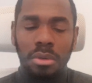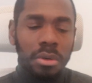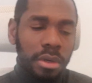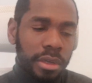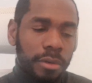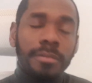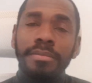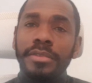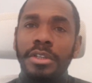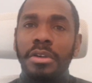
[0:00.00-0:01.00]
oil,
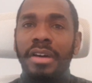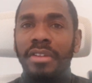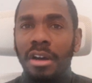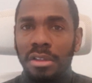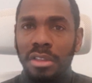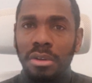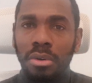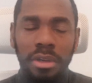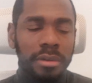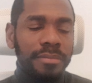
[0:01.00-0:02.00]
so you have iodine
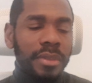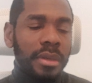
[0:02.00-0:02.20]
oil.